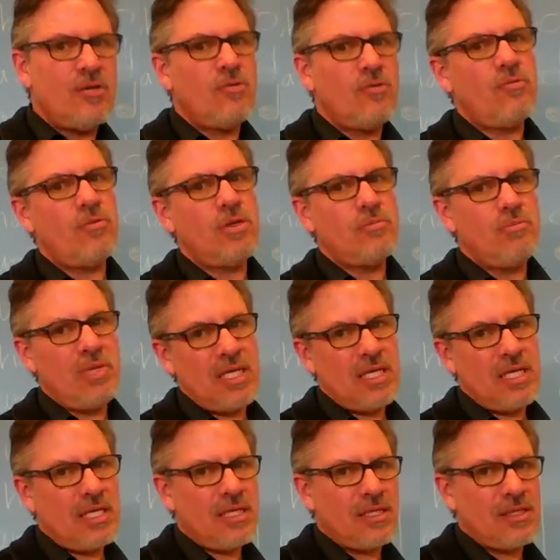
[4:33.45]
would
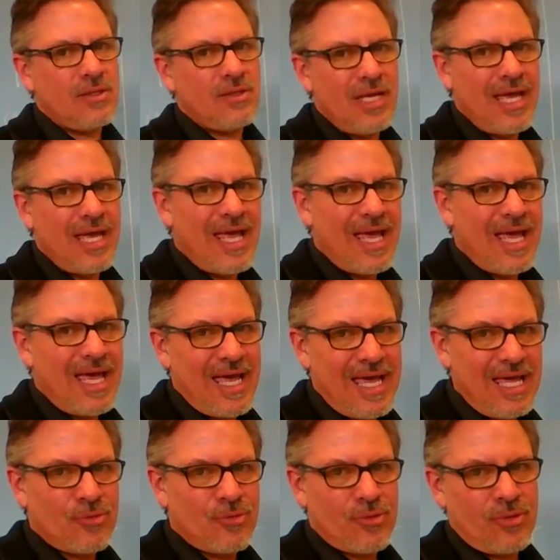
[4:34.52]
be the
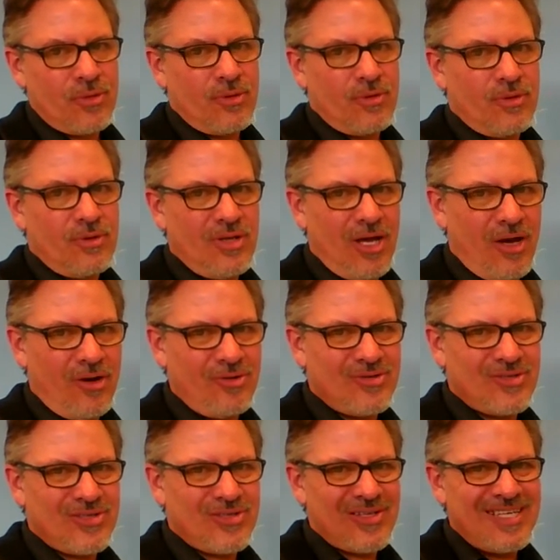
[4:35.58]
eighth
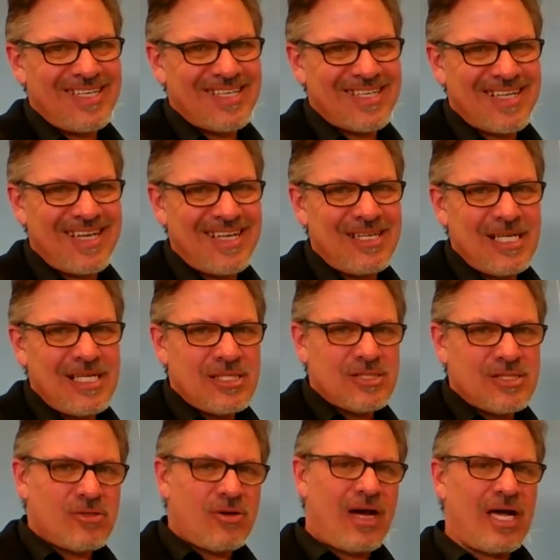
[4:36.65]
note. Okay.
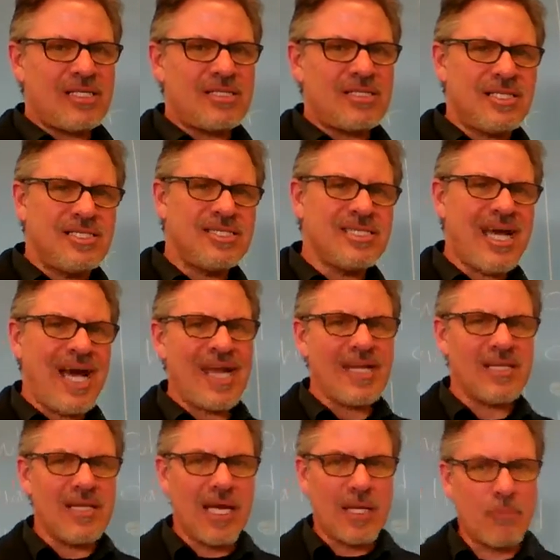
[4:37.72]
So I design it
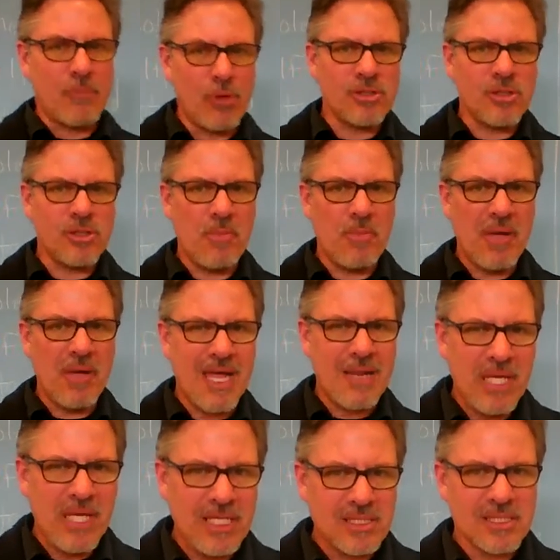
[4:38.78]
like a personal pan
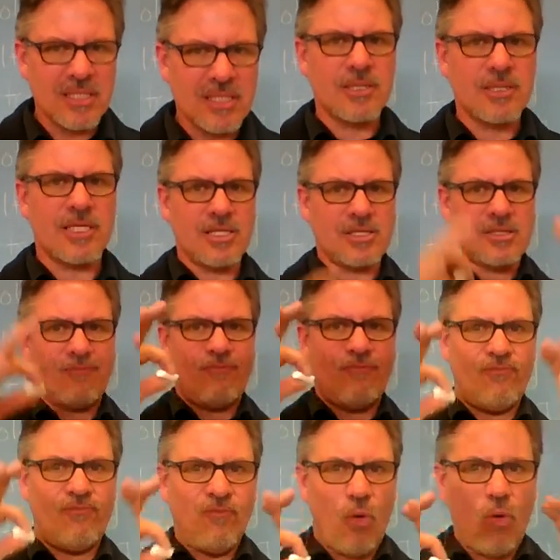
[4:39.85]
pizza gets
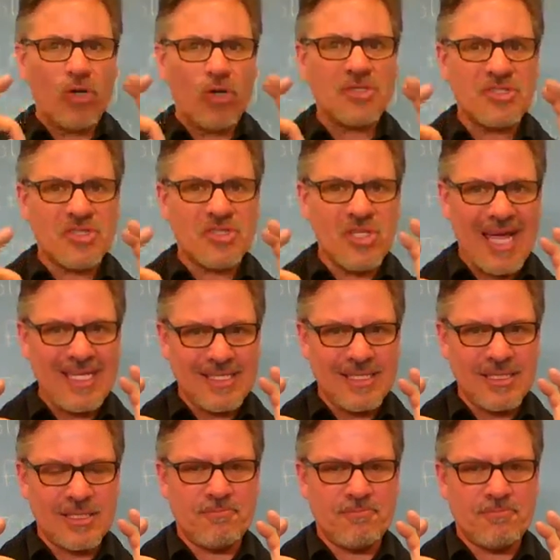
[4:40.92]
4
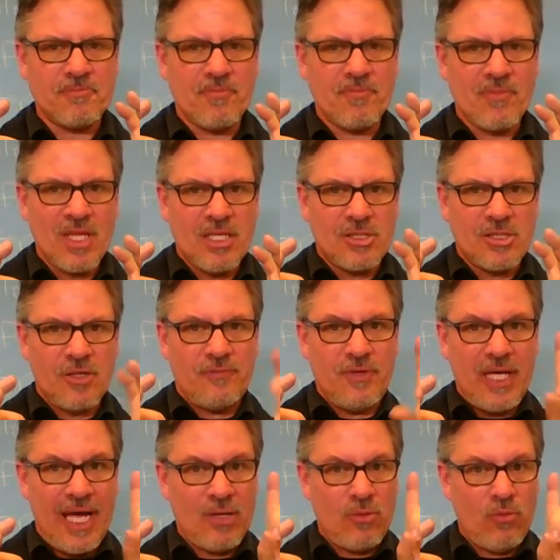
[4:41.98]
slices. So if
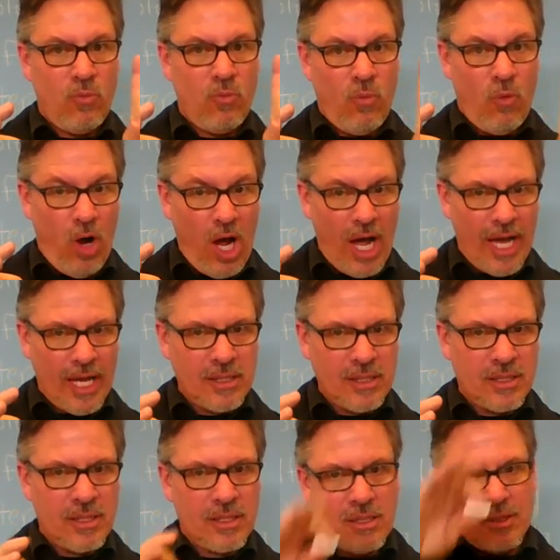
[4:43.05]
you had
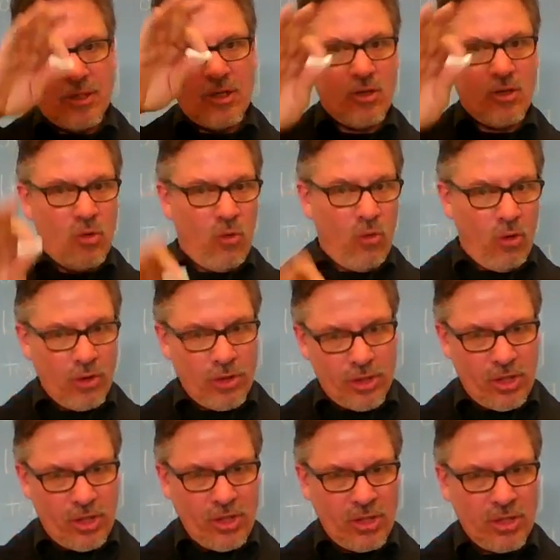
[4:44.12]

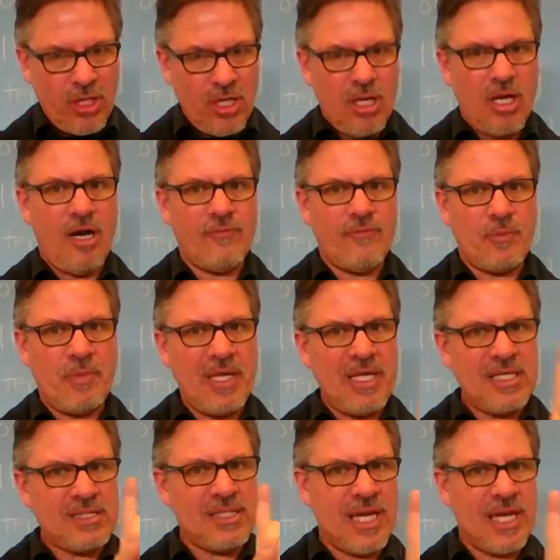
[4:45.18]
1/4 of the
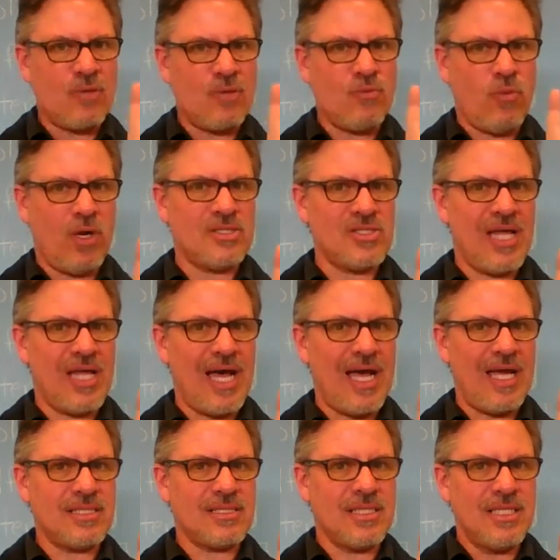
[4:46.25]
pizza, you had 1
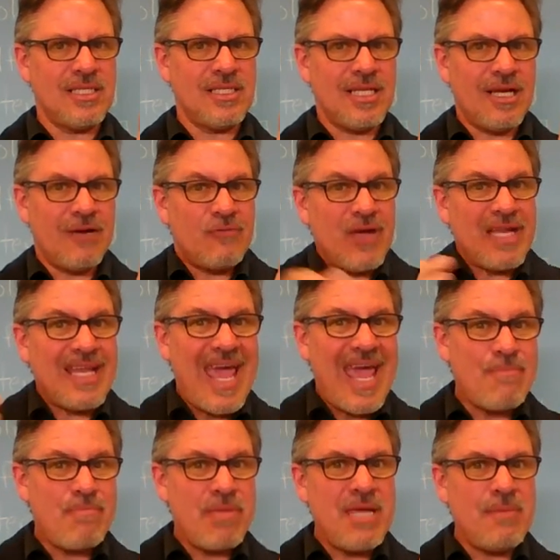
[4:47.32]
slice. Now, if we had
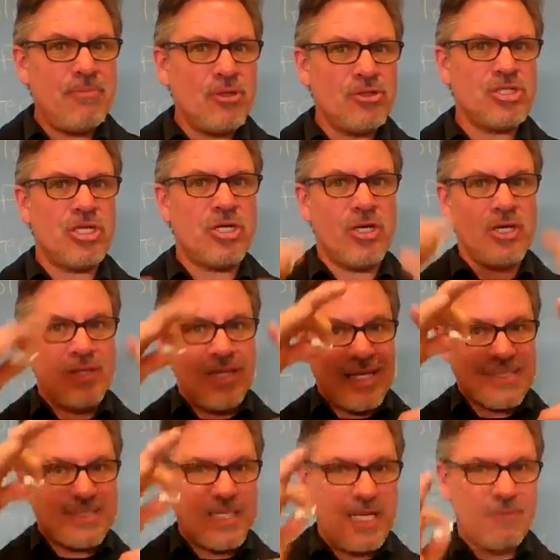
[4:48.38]
8 people sharing that
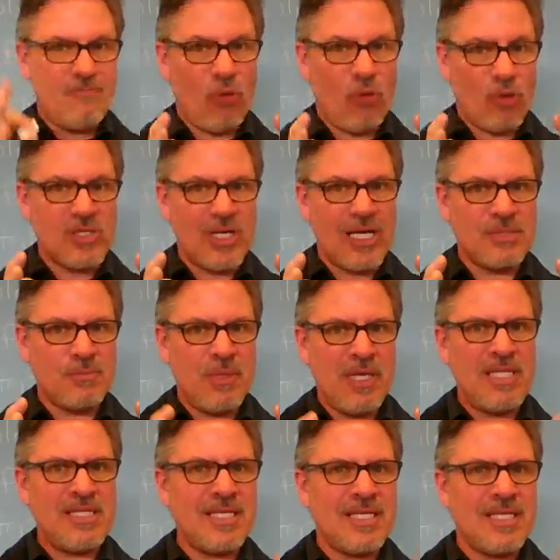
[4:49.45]
same 4-slice
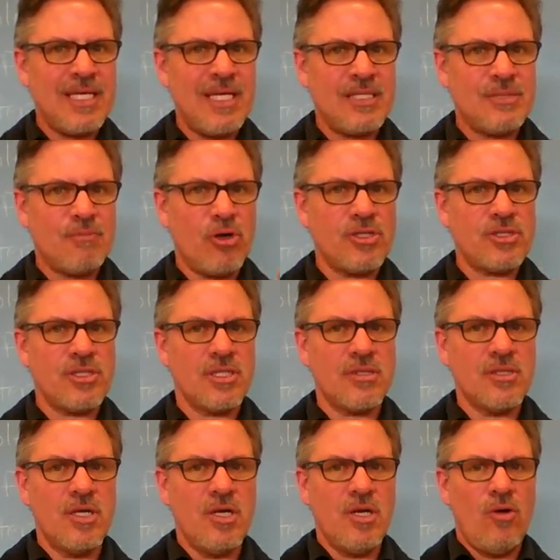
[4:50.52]
pizza, each
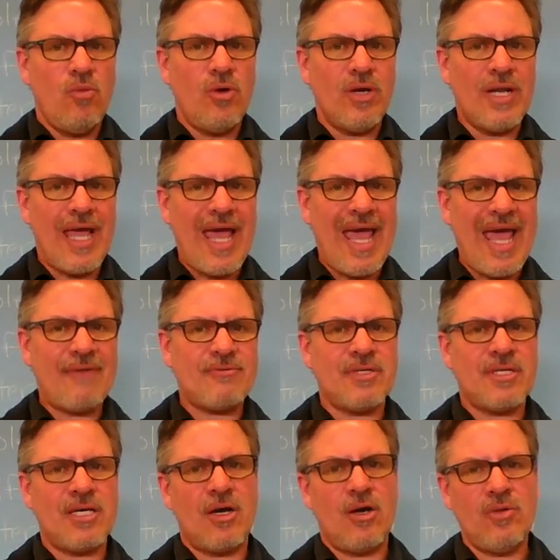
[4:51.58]
person would have
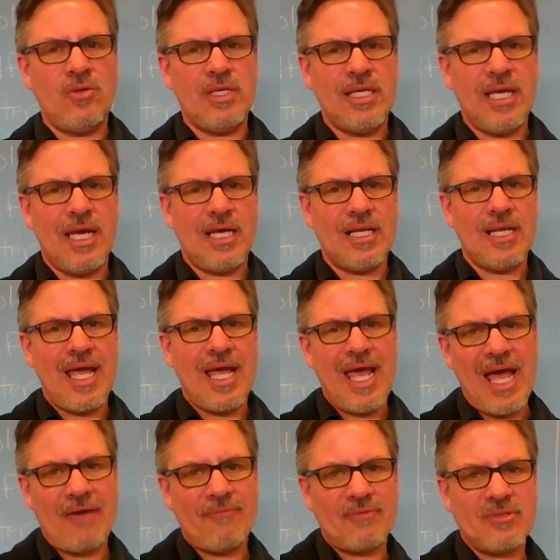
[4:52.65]
to only get
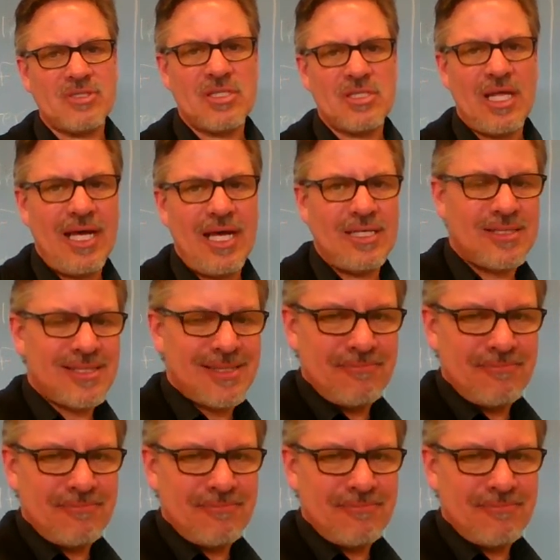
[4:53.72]
half a slice.